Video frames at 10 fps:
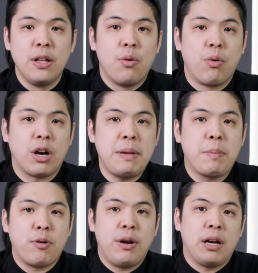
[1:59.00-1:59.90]
we're gonna be
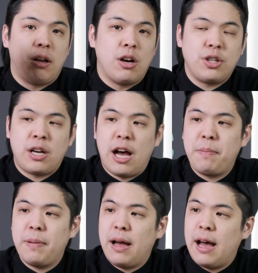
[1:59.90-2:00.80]
brewing a larger
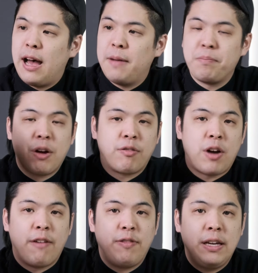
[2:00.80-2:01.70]
cup of
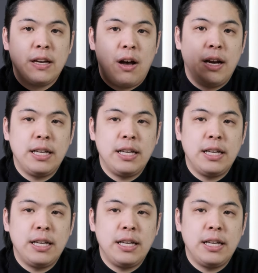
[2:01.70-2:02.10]
coffee on